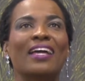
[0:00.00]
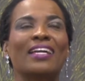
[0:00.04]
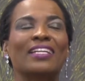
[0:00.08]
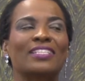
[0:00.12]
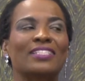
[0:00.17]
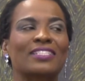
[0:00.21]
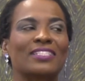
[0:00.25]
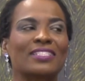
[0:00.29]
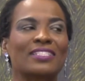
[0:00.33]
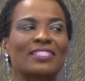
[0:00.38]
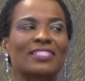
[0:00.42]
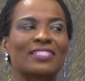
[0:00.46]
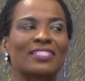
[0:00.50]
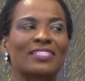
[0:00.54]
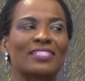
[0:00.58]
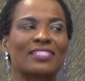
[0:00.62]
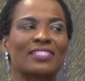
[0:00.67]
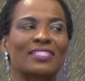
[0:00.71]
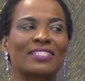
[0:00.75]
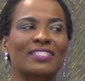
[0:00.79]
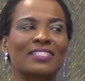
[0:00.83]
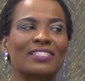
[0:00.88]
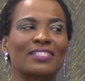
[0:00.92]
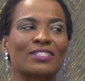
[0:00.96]

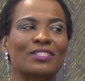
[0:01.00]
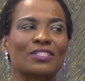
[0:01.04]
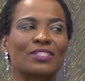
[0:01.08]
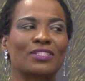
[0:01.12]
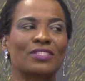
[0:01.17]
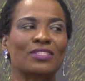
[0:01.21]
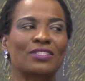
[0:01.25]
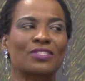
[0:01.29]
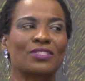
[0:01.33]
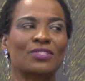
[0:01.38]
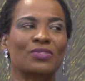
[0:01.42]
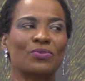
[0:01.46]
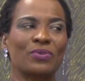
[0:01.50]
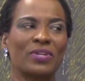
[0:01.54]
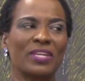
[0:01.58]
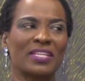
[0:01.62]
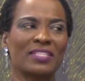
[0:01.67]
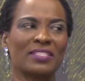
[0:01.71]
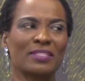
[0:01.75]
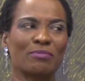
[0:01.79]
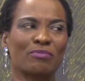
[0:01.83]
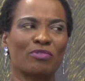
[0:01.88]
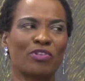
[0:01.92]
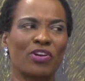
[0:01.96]
It's 2
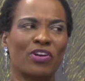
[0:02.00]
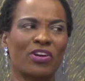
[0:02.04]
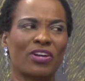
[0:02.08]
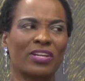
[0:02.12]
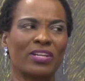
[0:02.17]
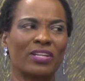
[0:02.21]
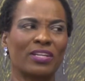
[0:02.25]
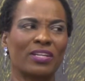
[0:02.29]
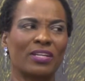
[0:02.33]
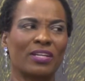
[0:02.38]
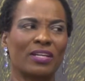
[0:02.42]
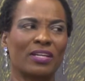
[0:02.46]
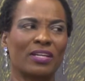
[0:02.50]
years abroad?